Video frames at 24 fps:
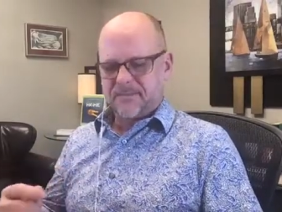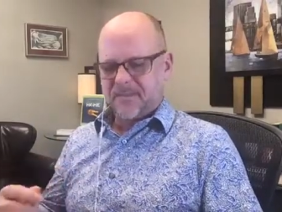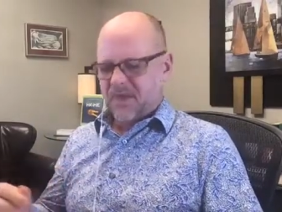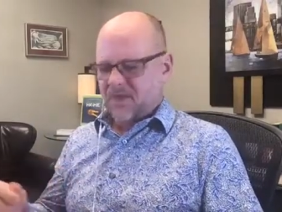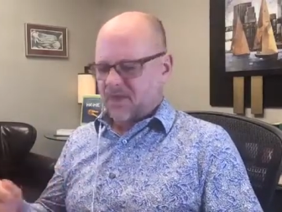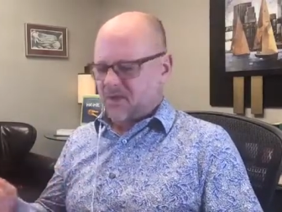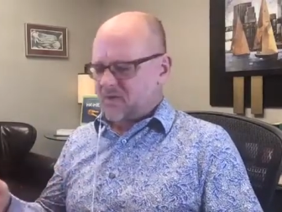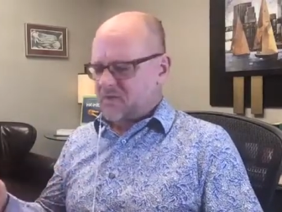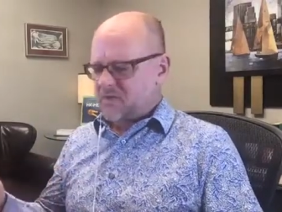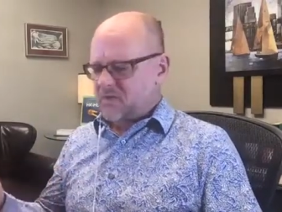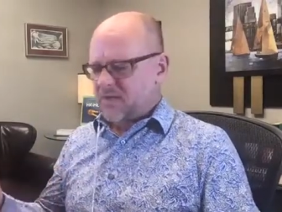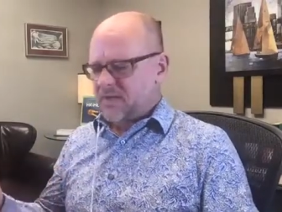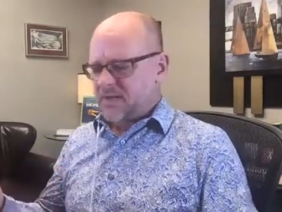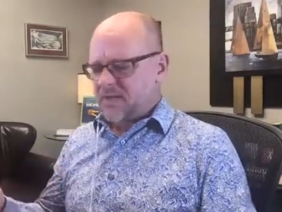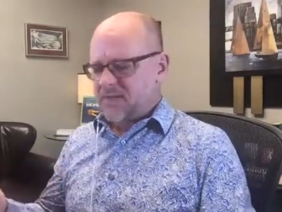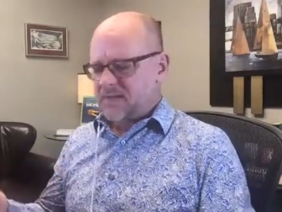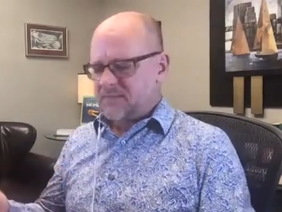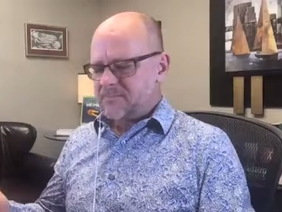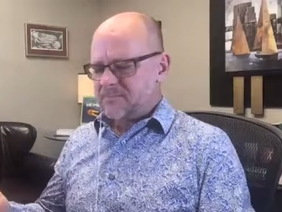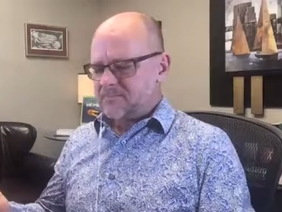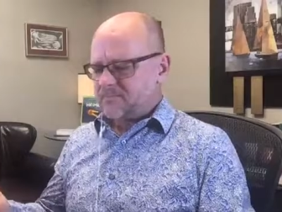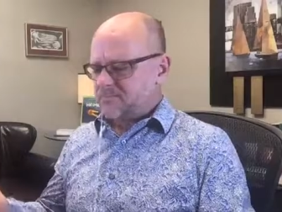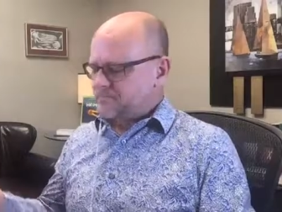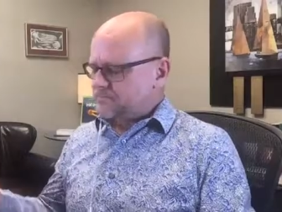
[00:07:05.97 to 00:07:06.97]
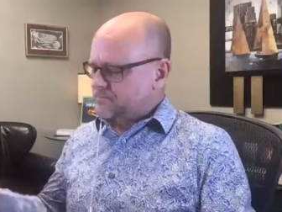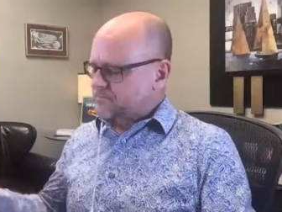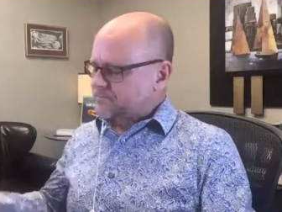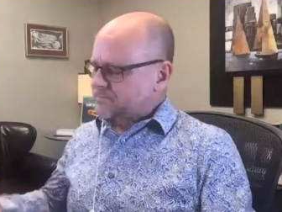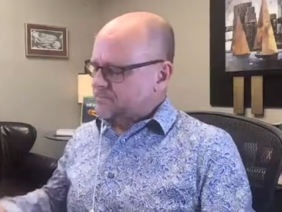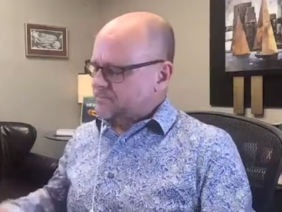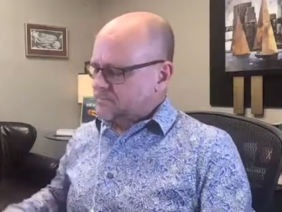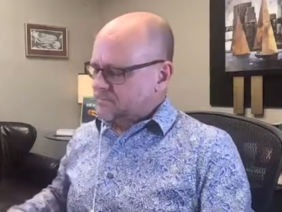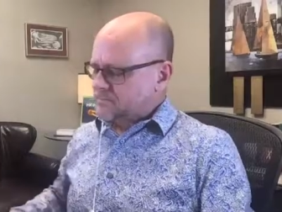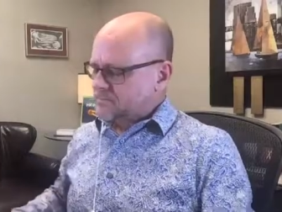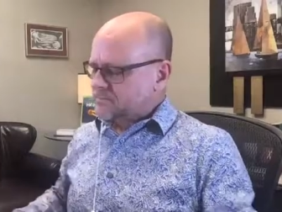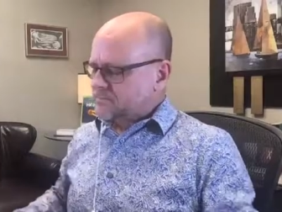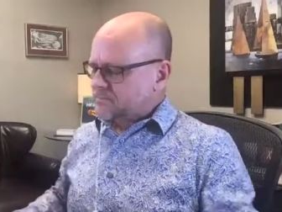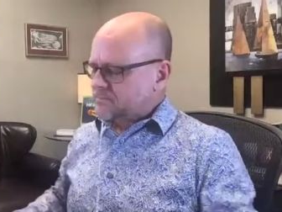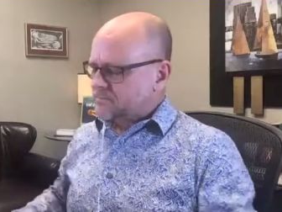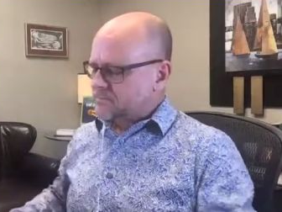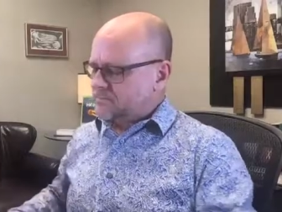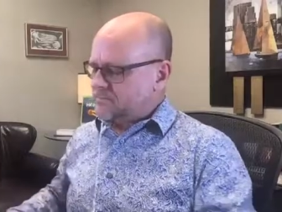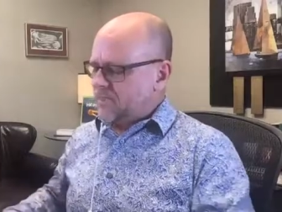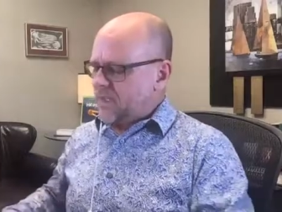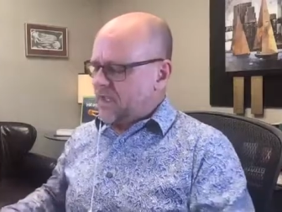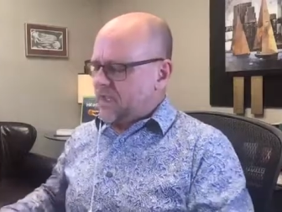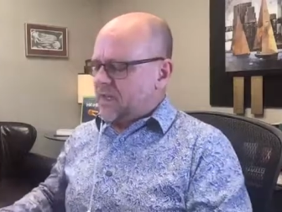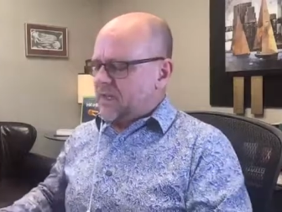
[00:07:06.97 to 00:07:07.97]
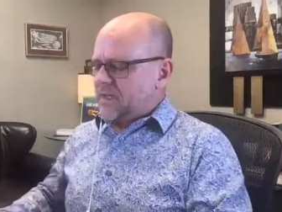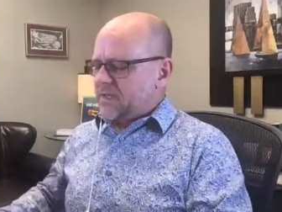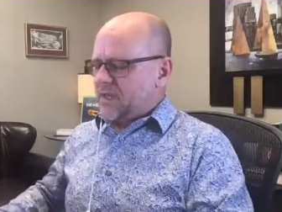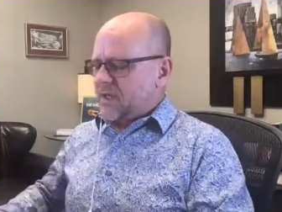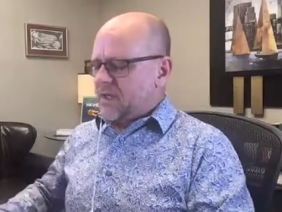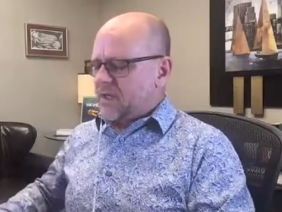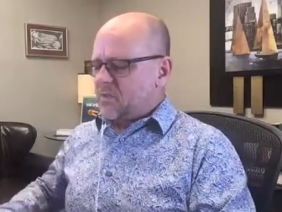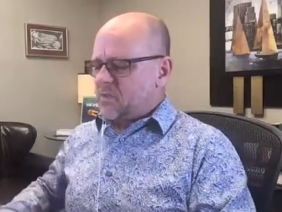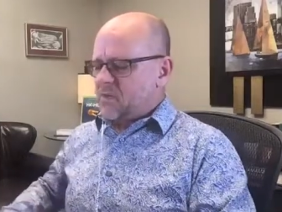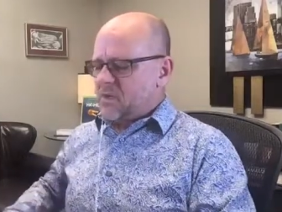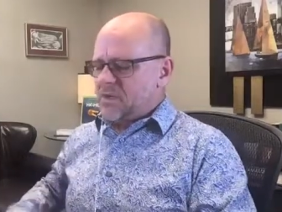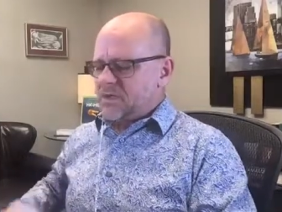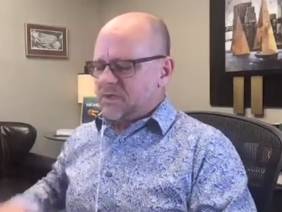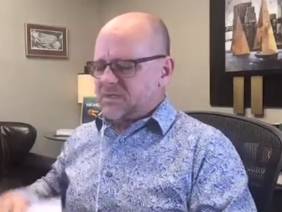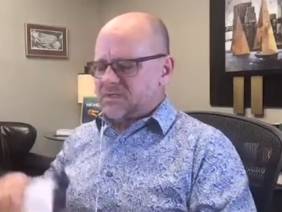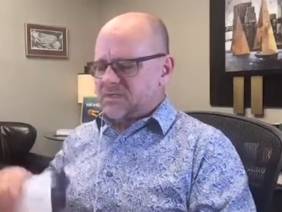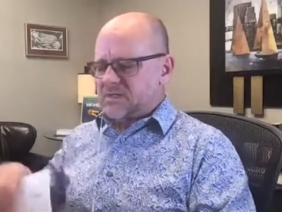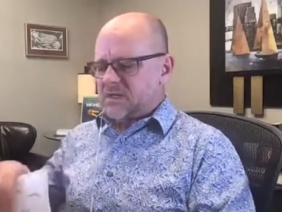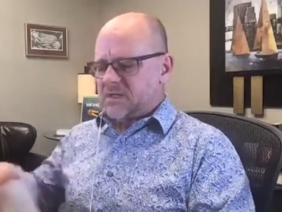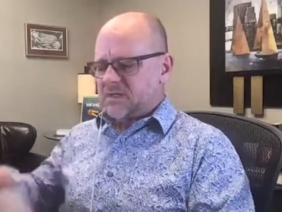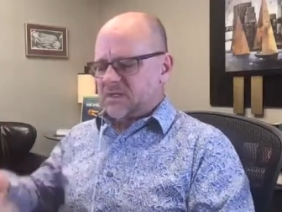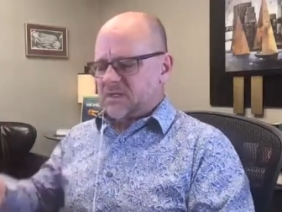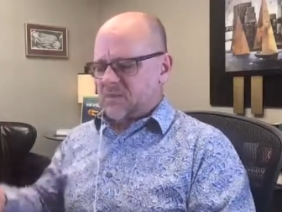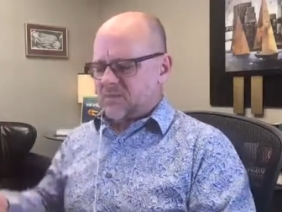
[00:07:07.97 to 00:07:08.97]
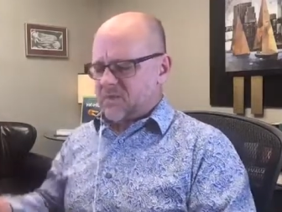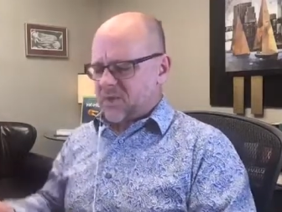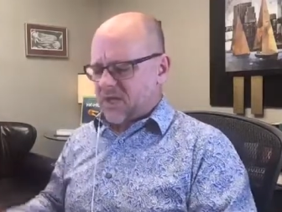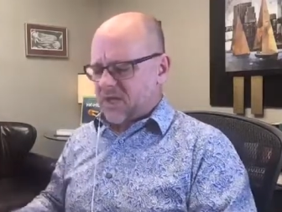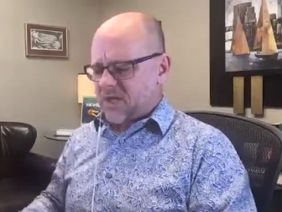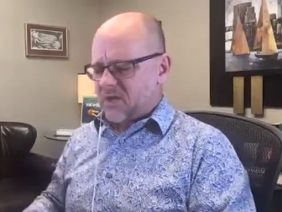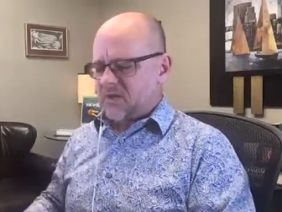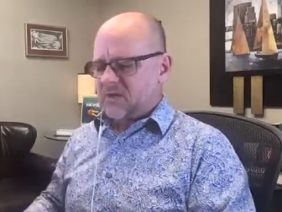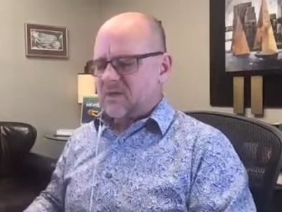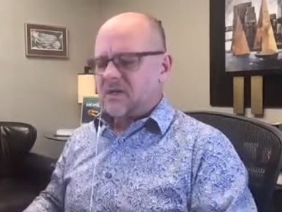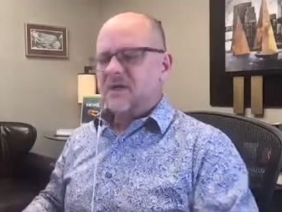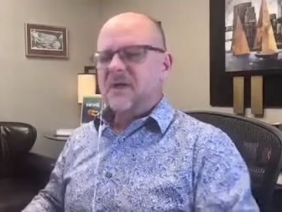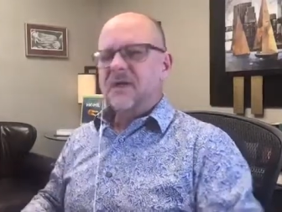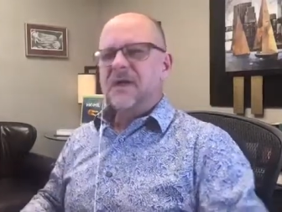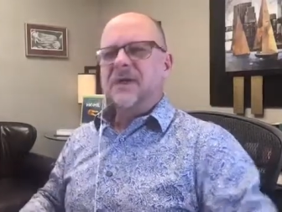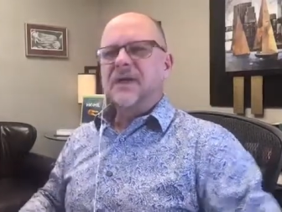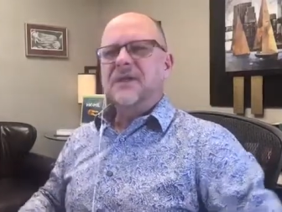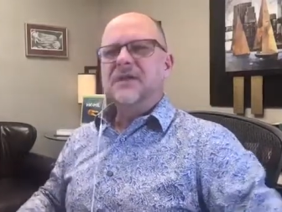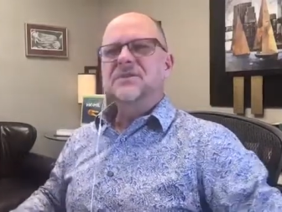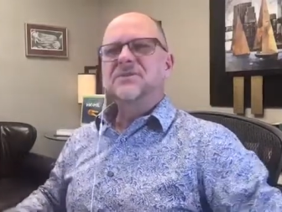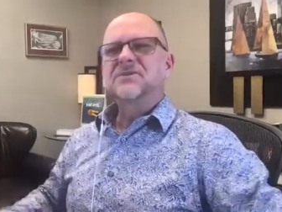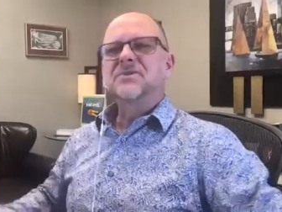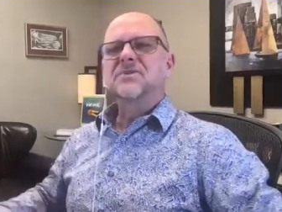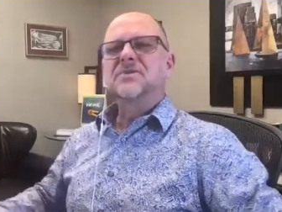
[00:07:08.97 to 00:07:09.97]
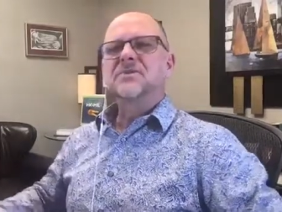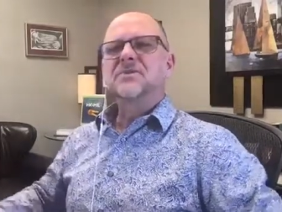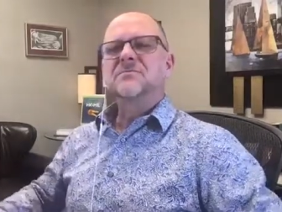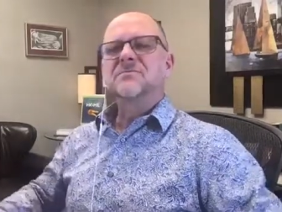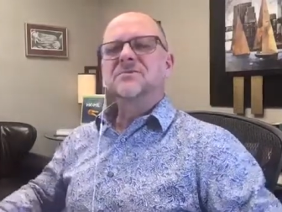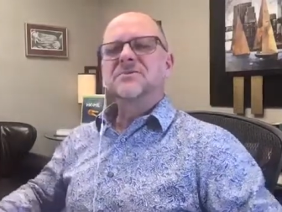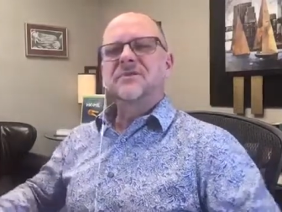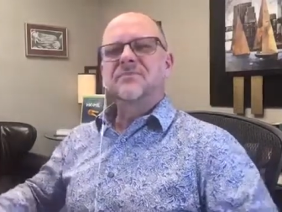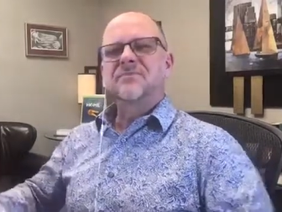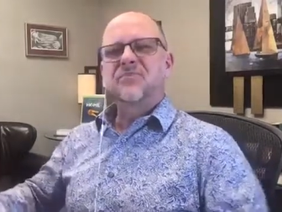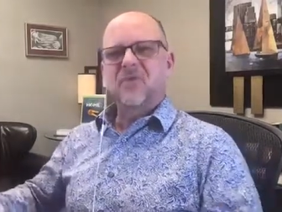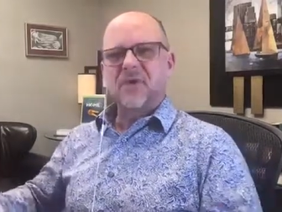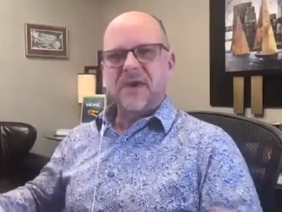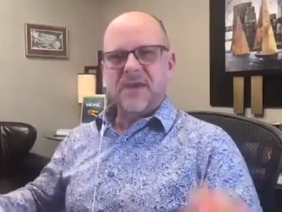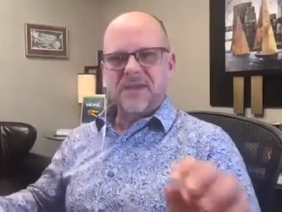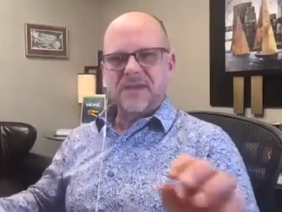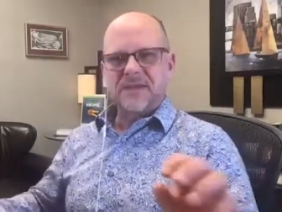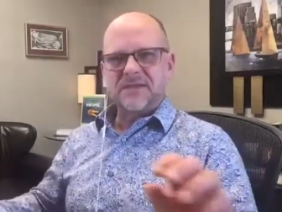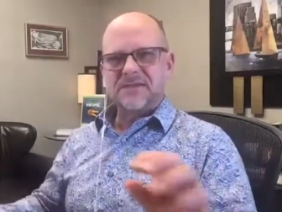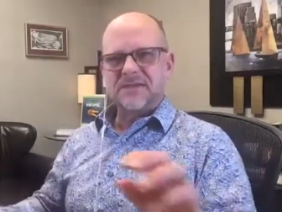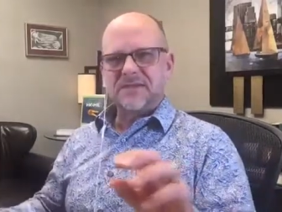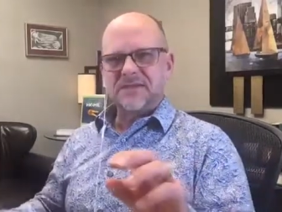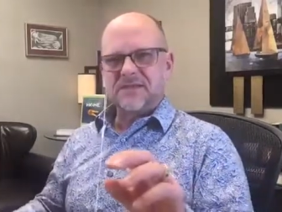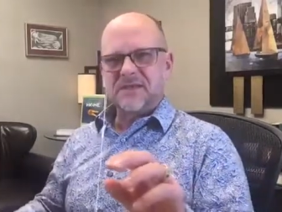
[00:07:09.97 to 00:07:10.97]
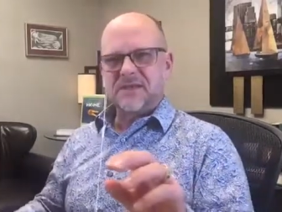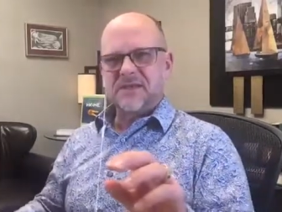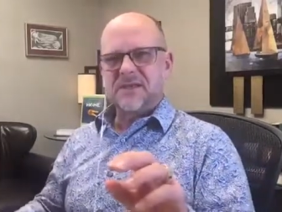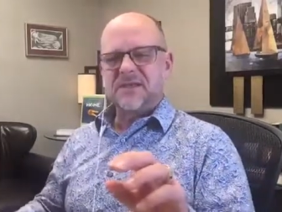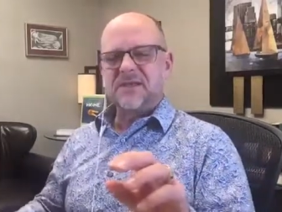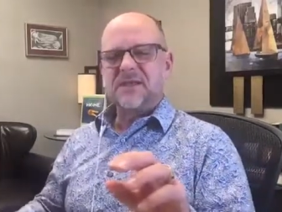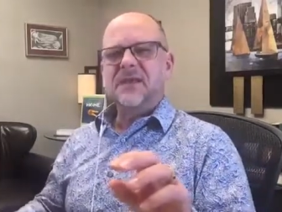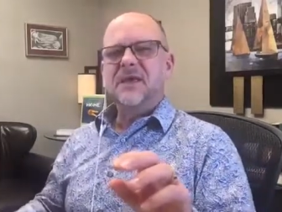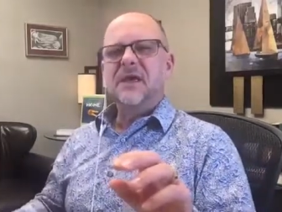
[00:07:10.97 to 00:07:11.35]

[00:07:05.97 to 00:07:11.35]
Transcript: Okay? Now I want to talk about, in terms of bread and seed,